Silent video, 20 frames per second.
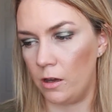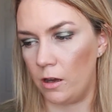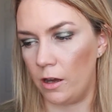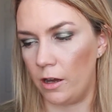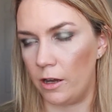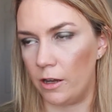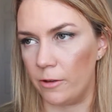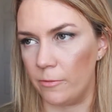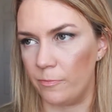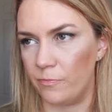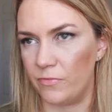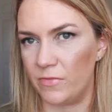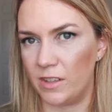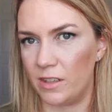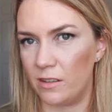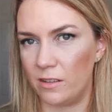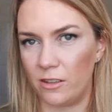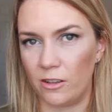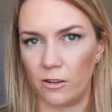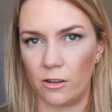
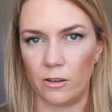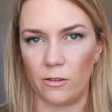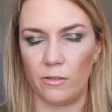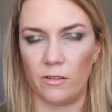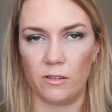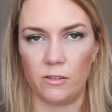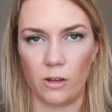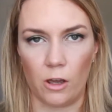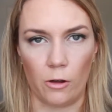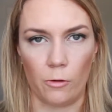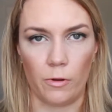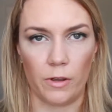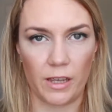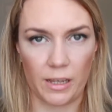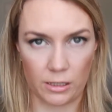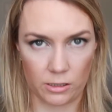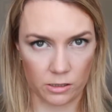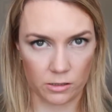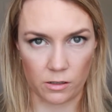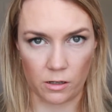no,
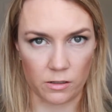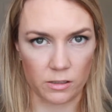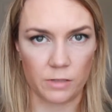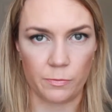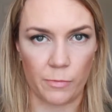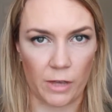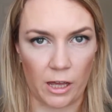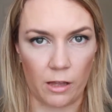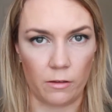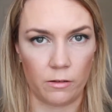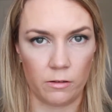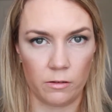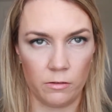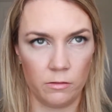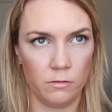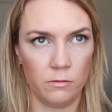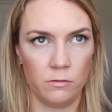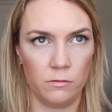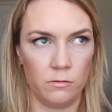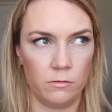it does not smell,
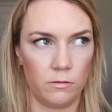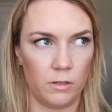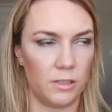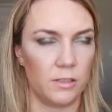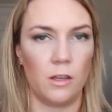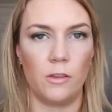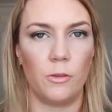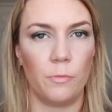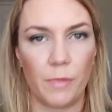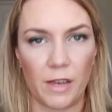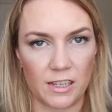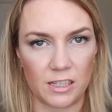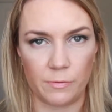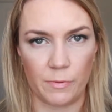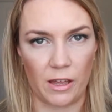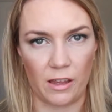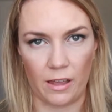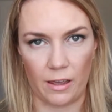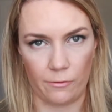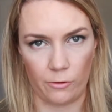it's not the best
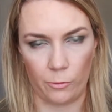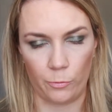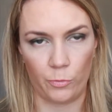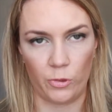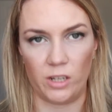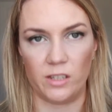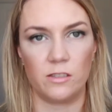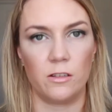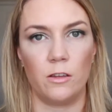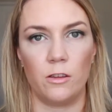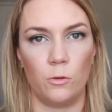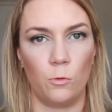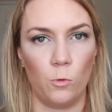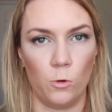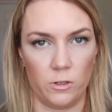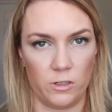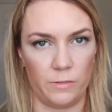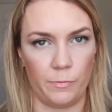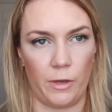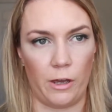smell ever, but it's not the
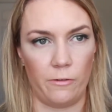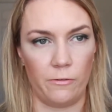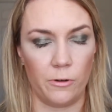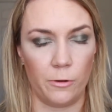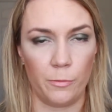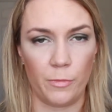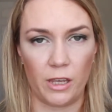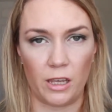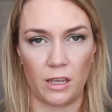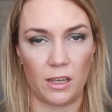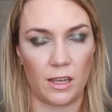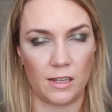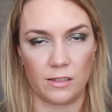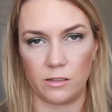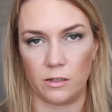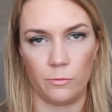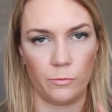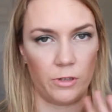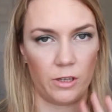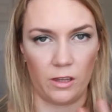worst smell. For me, it's
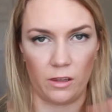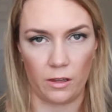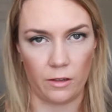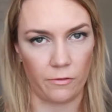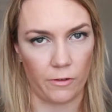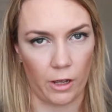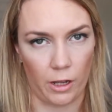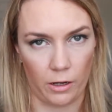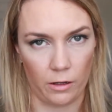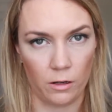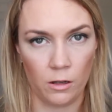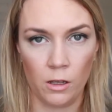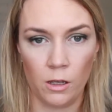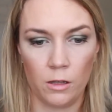completely fine.